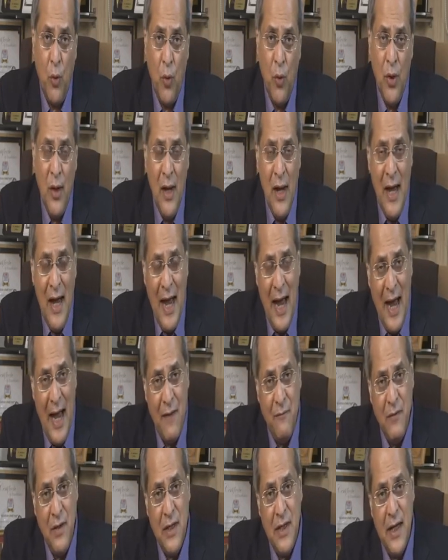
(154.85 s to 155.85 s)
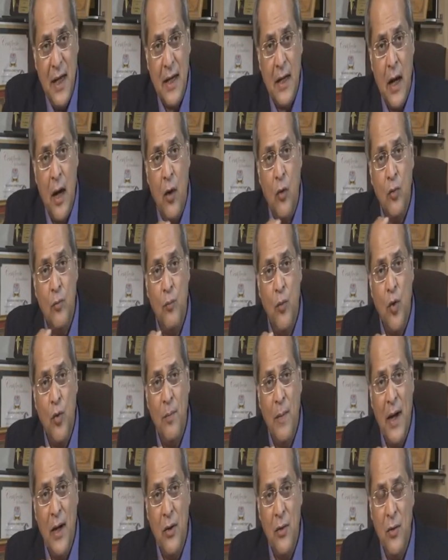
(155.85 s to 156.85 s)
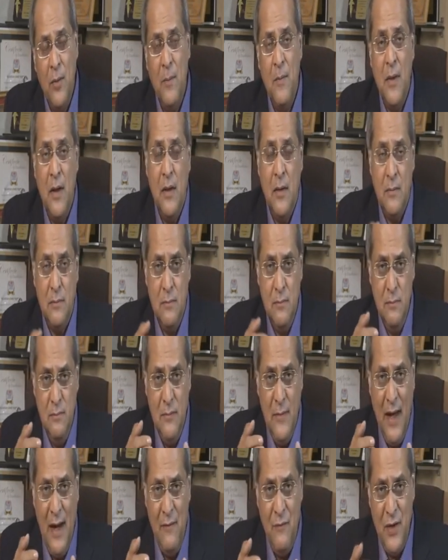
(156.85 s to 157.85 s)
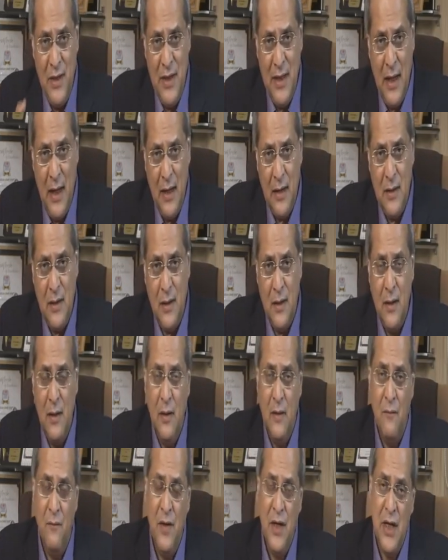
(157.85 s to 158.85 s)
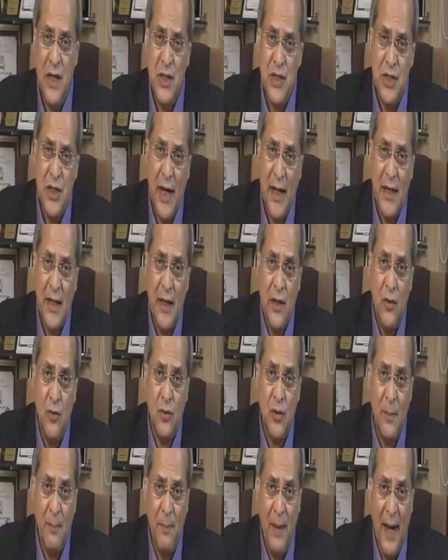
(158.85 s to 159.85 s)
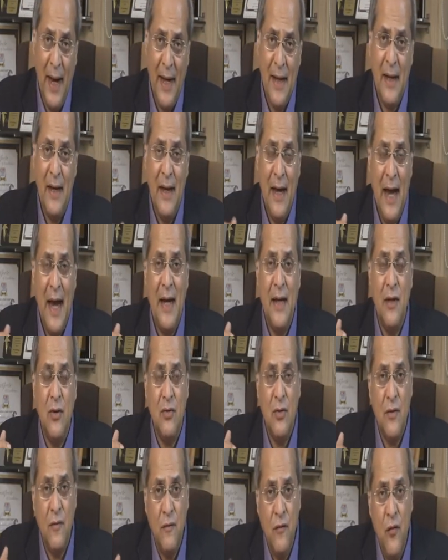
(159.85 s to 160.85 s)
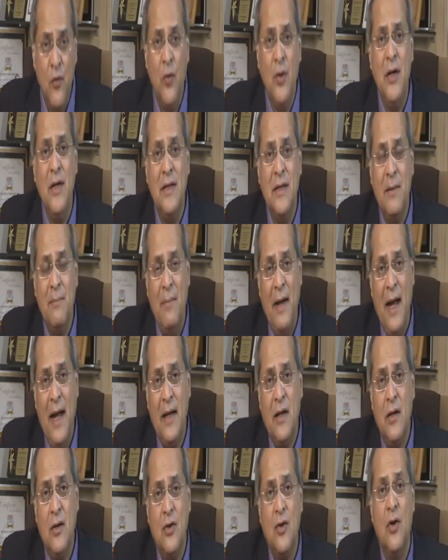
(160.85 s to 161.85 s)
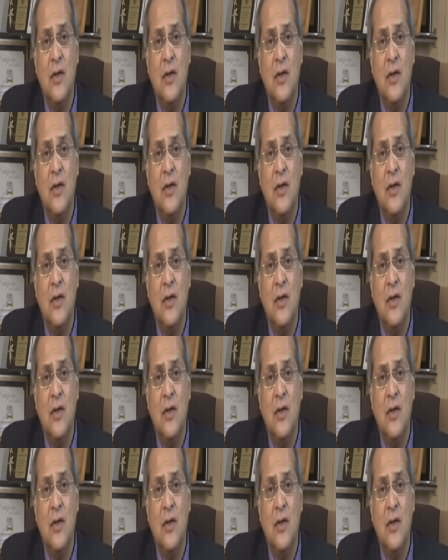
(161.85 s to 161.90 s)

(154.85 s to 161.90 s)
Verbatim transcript: bone and we take out bone marrow. And with the other, we inject into the back and into the fluid in the back